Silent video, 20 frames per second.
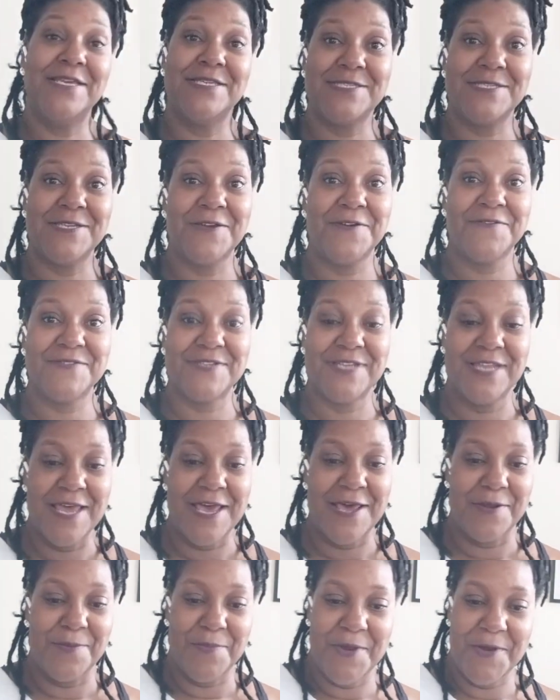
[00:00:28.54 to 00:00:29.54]
It serves
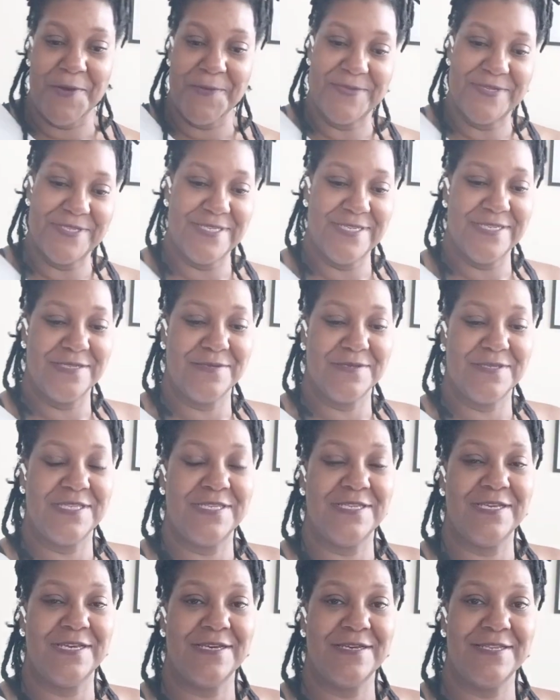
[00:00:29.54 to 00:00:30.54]
a lot of purposes,
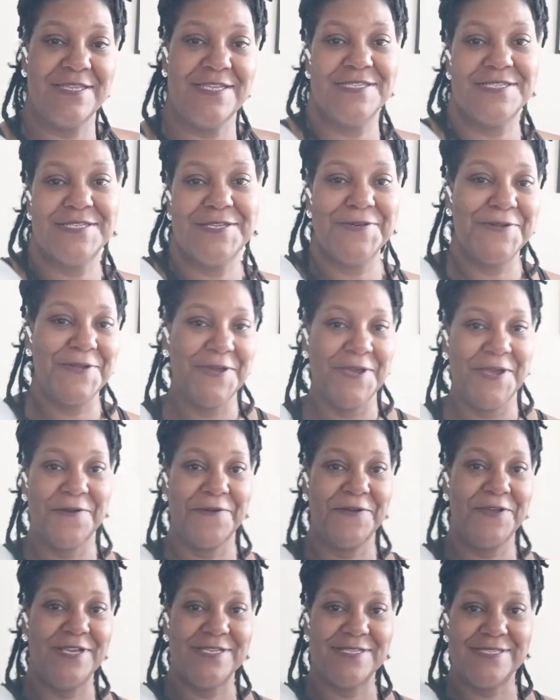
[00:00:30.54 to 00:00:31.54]
these little
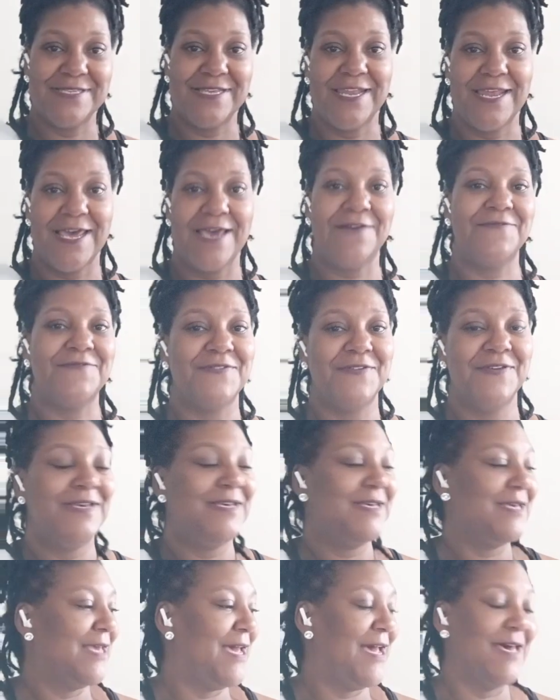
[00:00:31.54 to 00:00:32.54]
areas that I've
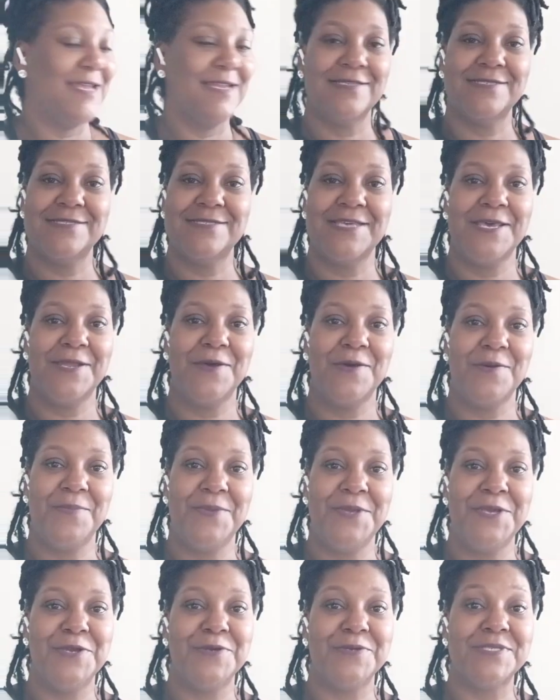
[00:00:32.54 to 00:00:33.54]
kind of set
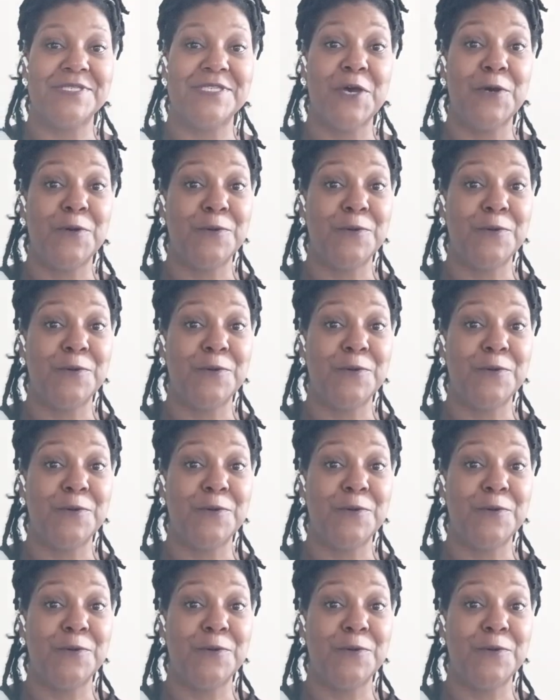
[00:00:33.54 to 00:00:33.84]
up here.